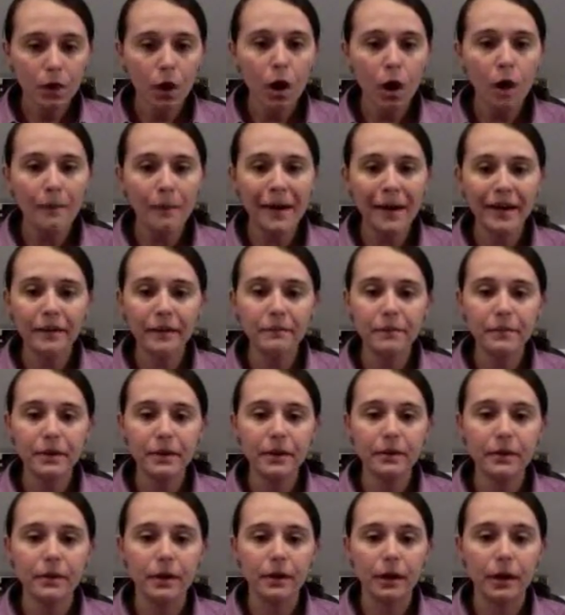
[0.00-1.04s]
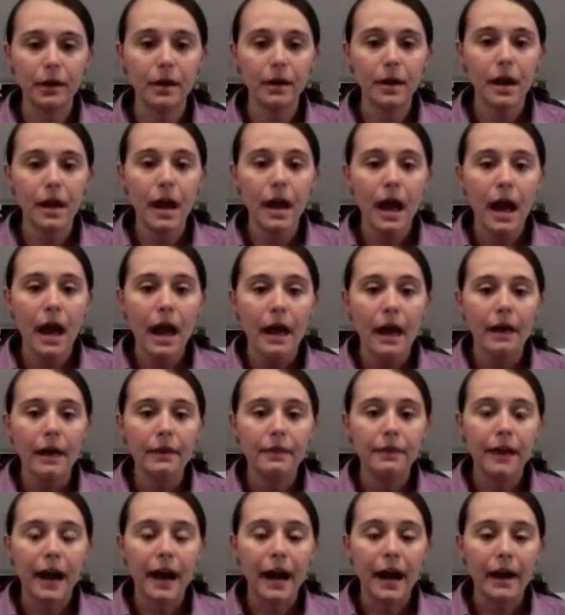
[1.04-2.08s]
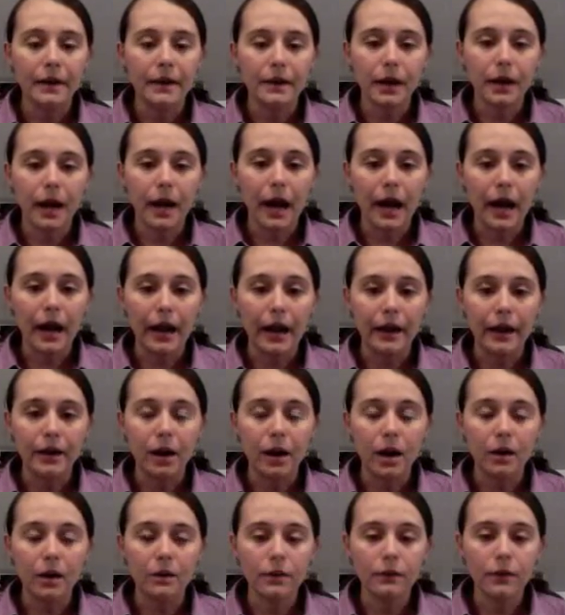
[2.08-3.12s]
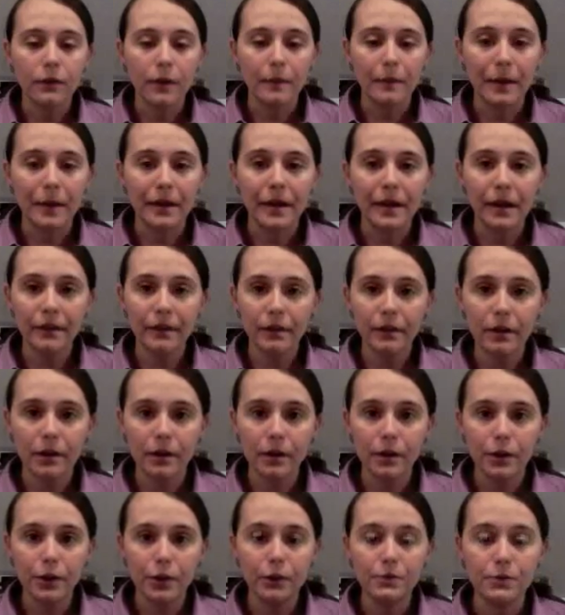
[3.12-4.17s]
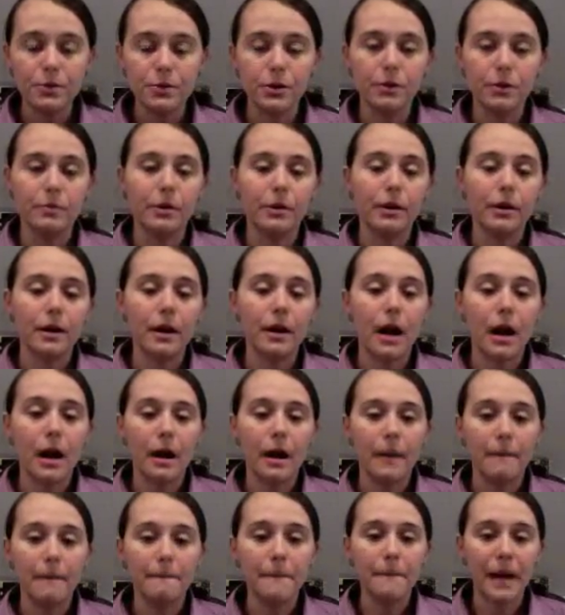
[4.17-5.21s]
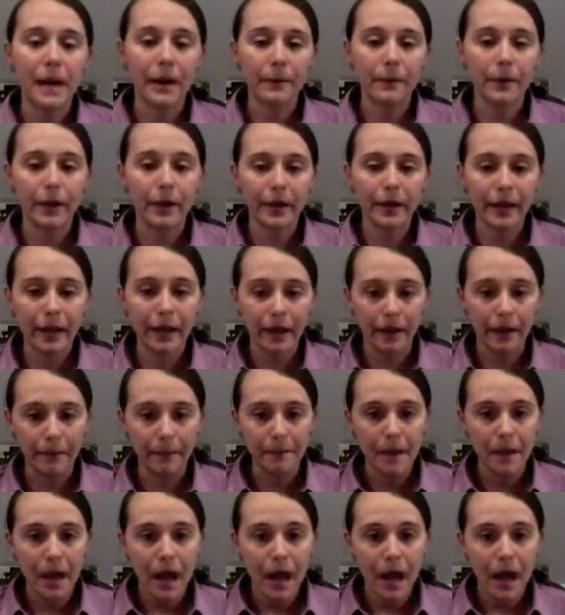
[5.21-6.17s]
on my computer that I got from another YouTuber, Padawa Kim,